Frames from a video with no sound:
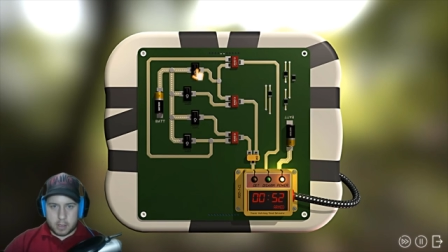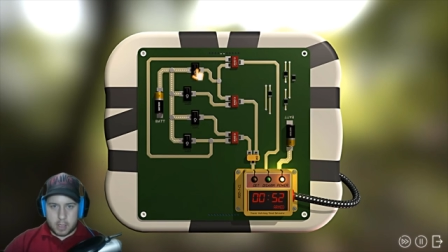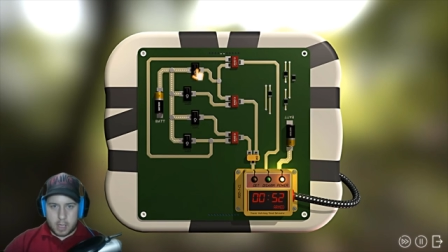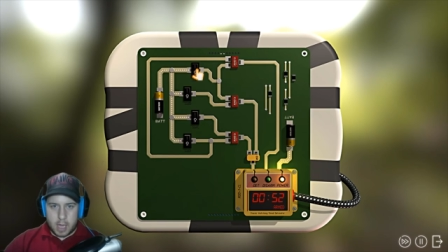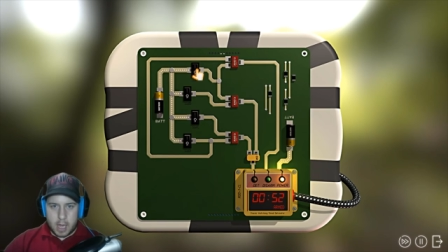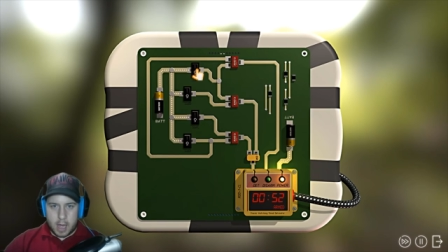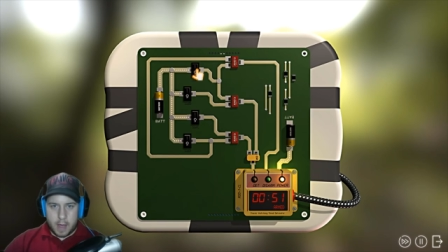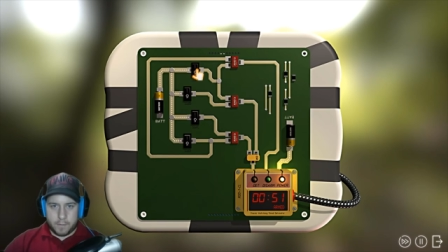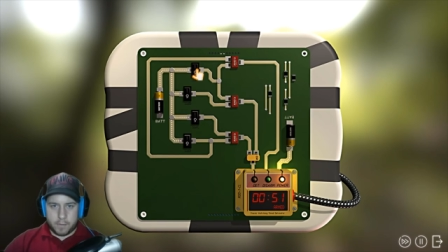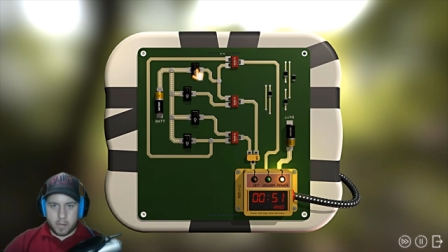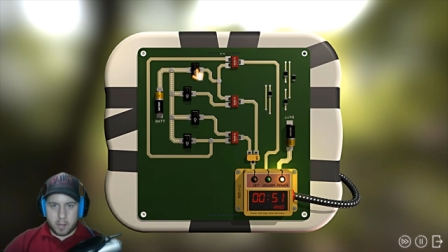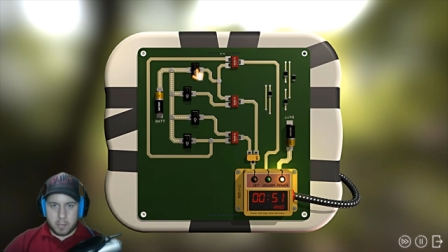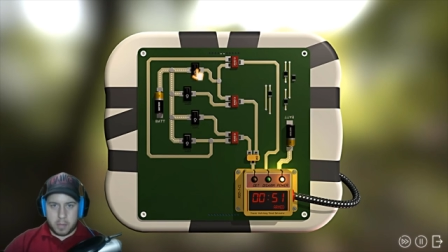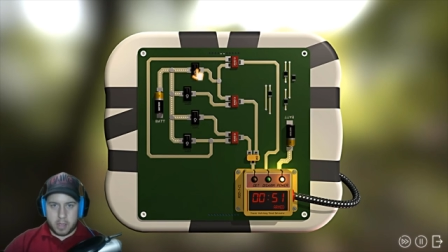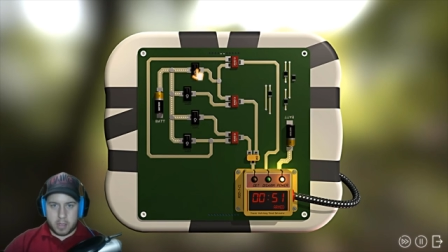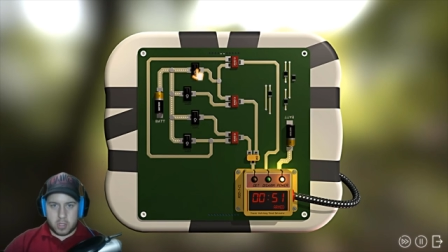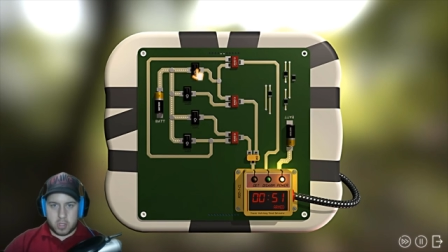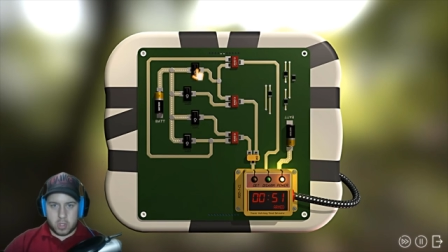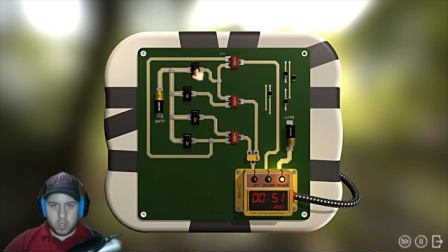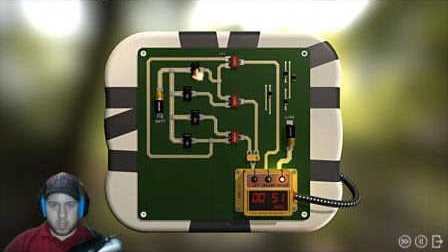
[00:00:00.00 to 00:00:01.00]
I have to
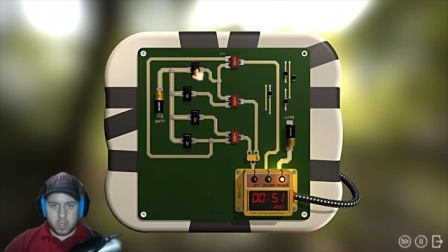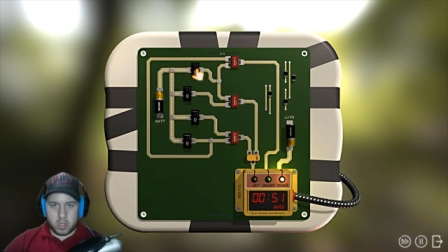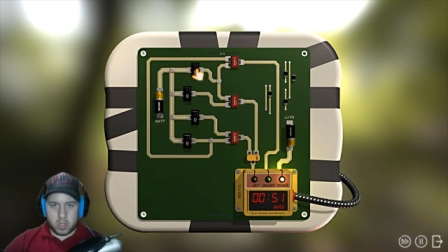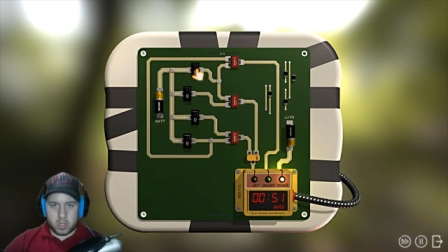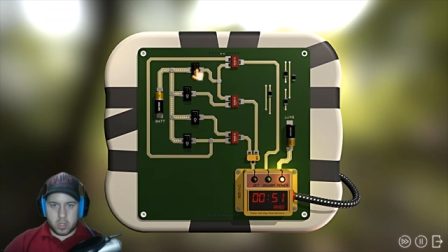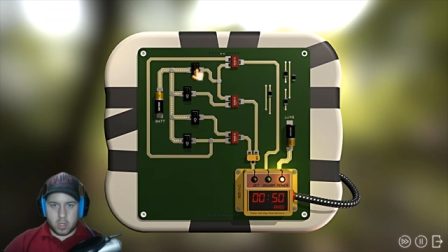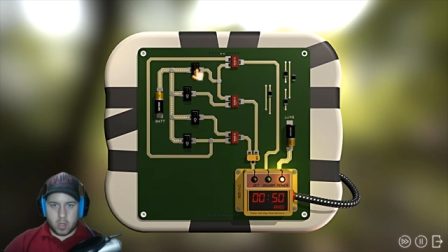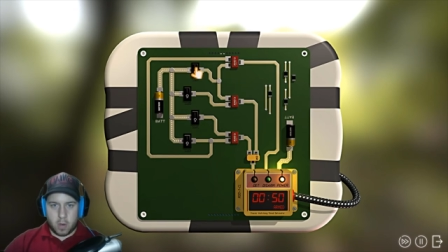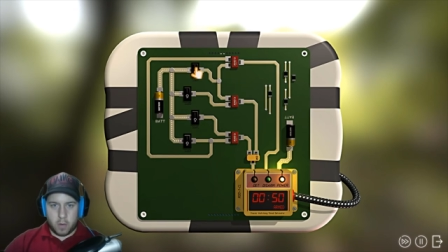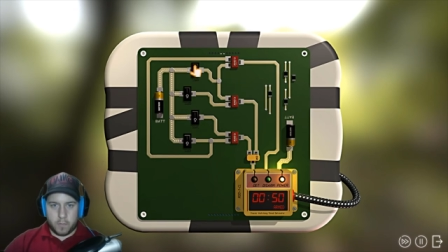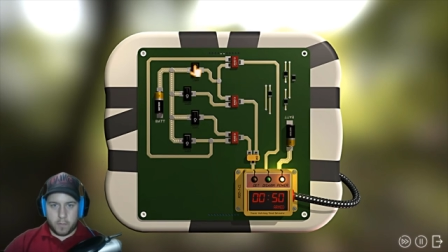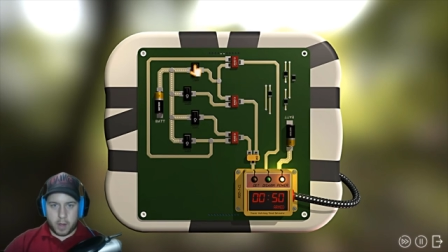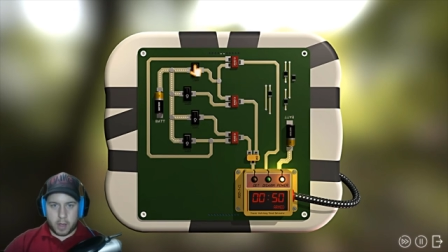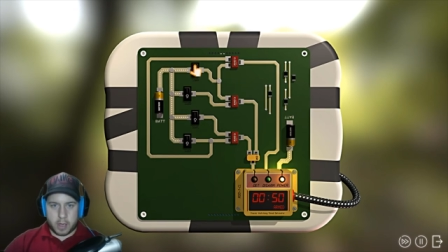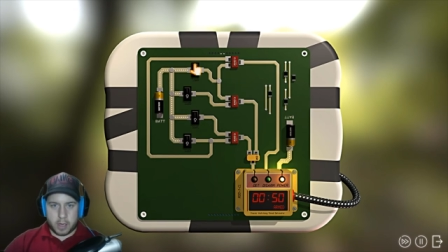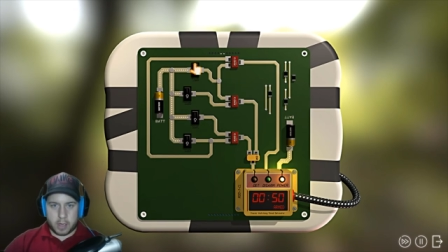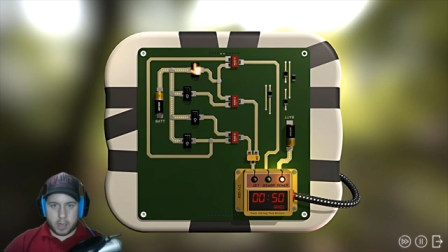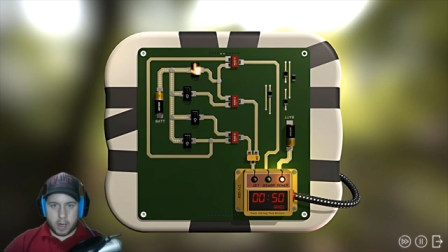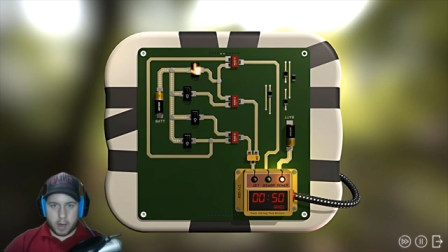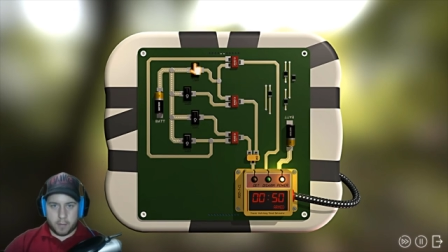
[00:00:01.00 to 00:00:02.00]
be so
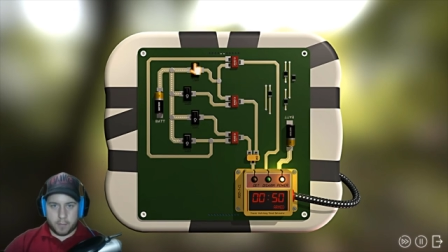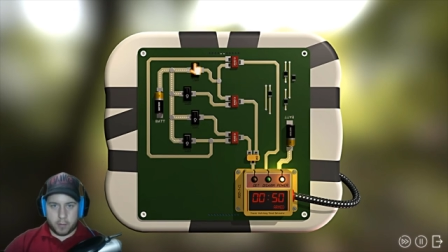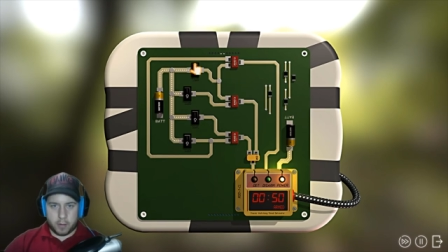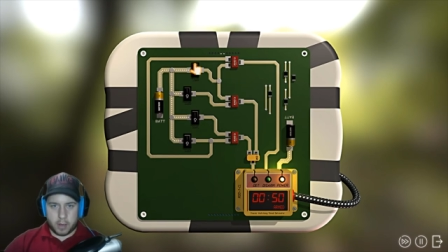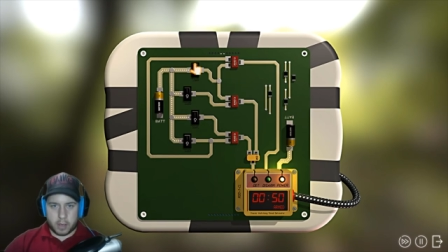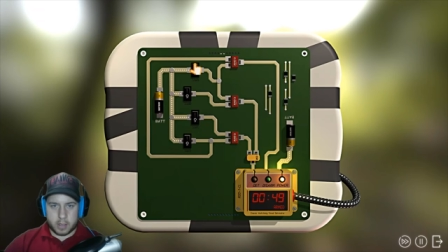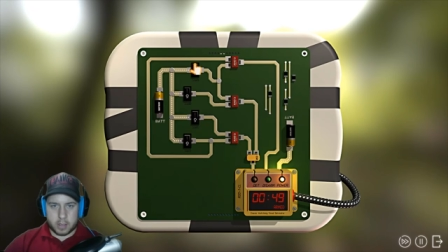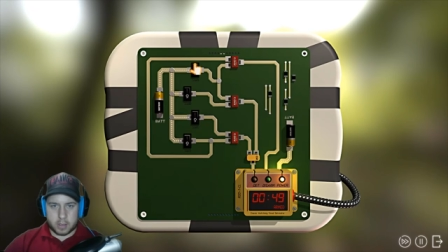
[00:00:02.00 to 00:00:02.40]
fucking careful on